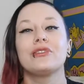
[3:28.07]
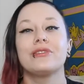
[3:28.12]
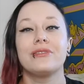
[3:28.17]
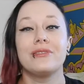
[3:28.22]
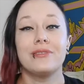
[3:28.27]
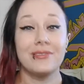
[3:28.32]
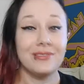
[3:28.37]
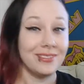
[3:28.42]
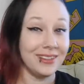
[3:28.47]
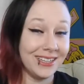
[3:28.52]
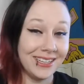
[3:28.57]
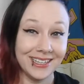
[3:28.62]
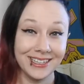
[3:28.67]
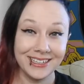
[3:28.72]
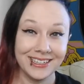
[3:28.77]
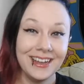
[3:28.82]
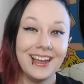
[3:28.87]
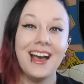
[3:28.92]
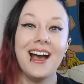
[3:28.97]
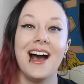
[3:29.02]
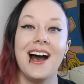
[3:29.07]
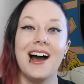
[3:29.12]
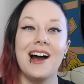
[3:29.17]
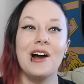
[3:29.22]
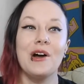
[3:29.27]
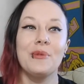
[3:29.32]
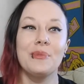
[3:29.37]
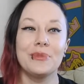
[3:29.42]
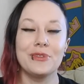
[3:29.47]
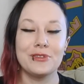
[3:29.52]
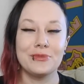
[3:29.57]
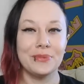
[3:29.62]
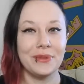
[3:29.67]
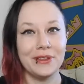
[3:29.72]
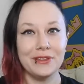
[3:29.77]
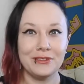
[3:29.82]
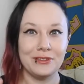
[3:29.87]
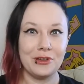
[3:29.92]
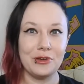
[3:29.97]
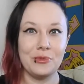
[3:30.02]
scene. She
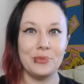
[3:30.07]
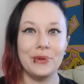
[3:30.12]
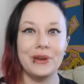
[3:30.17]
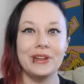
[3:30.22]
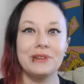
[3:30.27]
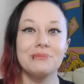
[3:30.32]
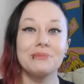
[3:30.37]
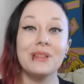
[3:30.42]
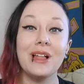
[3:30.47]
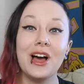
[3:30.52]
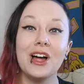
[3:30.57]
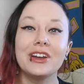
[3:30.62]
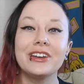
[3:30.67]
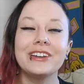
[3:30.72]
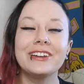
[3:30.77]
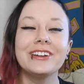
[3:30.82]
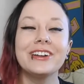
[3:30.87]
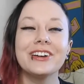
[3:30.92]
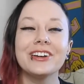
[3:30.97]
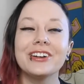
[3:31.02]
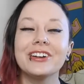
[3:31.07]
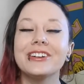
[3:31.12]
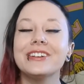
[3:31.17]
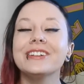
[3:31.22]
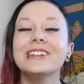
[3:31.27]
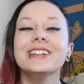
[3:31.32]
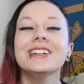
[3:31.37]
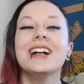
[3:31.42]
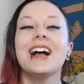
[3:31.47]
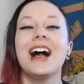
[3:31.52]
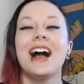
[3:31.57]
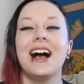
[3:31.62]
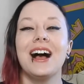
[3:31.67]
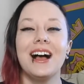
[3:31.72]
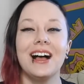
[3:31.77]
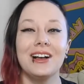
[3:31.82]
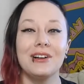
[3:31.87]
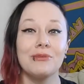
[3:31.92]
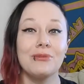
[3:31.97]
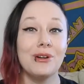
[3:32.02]
plays the opening blonde girl.
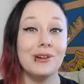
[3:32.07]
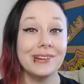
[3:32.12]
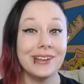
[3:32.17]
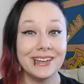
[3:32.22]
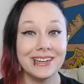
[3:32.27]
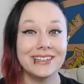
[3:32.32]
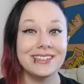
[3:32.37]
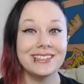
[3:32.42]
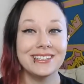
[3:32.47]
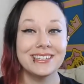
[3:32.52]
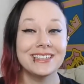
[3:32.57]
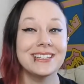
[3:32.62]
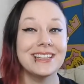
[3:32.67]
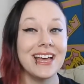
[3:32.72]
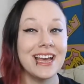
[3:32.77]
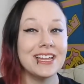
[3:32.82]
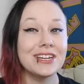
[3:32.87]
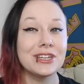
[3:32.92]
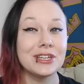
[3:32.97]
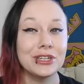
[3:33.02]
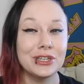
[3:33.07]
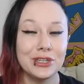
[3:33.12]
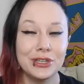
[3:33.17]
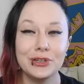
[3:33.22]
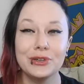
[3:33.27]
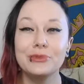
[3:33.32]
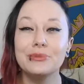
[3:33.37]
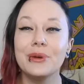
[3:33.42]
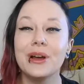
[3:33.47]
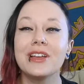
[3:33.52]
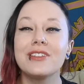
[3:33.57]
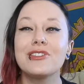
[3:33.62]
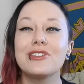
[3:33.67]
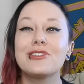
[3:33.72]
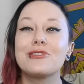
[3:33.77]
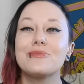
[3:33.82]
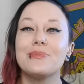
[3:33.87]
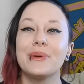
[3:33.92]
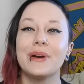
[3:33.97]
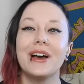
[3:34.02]
Won't get into that too
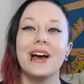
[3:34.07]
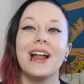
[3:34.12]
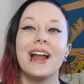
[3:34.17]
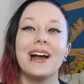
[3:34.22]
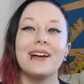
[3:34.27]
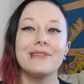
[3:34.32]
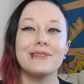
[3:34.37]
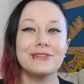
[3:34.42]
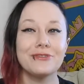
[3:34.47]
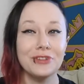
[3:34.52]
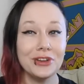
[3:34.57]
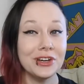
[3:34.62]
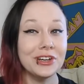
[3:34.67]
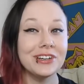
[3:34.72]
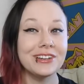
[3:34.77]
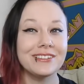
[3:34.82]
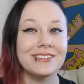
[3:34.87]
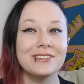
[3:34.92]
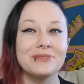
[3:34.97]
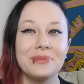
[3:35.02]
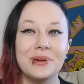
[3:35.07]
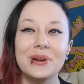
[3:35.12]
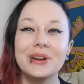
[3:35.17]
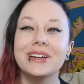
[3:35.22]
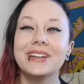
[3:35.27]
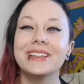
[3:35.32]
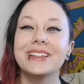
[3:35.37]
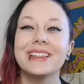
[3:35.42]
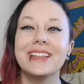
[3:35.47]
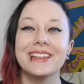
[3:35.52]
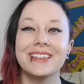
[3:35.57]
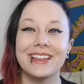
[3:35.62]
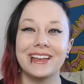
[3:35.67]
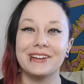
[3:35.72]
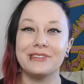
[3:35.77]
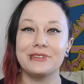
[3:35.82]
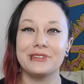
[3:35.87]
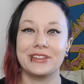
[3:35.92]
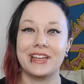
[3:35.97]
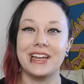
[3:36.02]
much, but I was very disappointed that
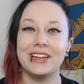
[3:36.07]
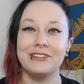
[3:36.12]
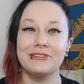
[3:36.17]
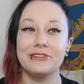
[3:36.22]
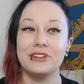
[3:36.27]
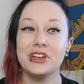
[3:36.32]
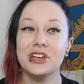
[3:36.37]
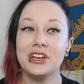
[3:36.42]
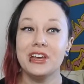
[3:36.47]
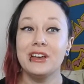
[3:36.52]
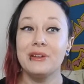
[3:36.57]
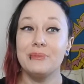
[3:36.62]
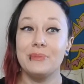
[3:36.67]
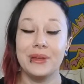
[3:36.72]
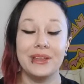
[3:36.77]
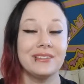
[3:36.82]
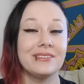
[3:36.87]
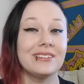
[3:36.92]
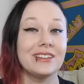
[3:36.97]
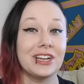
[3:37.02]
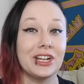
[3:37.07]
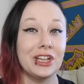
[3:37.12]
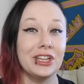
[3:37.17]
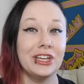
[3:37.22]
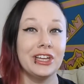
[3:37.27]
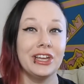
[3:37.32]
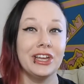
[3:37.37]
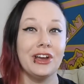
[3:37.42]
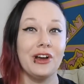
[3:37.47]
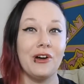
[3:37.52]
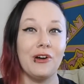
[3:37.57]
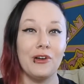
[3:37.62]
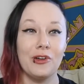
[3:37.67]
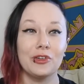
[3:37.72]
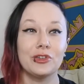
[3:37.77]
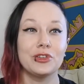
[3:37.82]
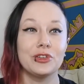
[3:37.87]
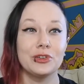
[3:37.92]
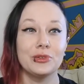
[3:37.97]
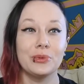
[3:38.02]
that was kind of basically all
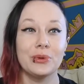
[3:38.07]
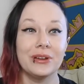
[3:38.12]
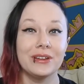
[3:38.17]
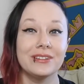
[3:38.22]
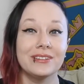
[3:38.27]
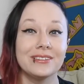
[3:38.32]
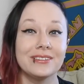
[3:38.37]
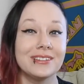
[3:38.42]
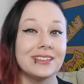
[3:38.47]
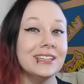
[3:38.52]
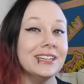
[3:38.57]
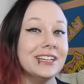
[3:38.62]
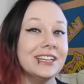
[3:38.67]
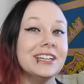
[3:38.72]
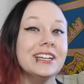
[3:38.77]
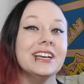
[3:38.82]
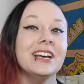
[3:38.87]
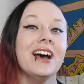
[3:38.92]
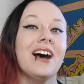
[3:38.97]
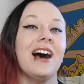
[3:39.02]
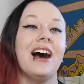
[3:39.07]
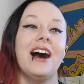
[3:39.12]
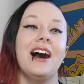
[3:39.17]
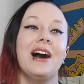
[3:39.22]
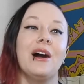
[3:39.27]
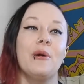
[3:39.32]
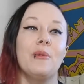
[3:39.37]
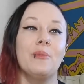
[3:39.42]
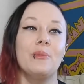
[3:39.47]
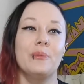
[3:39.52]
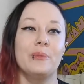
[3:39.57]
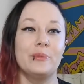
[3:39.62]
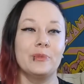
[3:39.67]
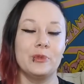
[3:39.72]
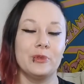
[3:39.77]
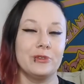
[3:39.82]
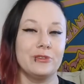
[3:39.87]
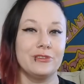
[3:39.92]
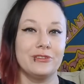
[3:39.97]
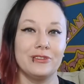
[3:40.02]
she was in it.
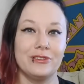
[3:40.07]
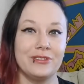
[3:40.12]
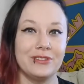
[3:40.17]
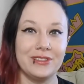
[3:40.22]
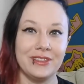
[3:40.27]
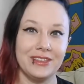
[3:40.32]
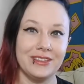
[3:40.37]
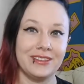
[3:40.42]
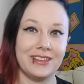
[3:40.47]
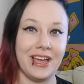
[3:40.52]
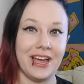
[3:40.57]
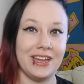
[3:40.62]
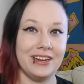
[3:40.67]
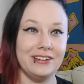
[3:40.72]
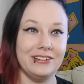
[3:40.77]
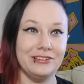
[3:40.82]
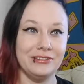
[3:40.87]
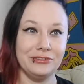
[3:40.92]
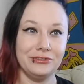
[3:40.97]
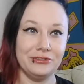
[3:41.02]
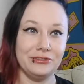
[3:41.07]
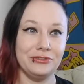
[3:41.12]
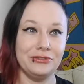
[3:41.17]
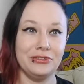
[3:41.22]
Was just this kind of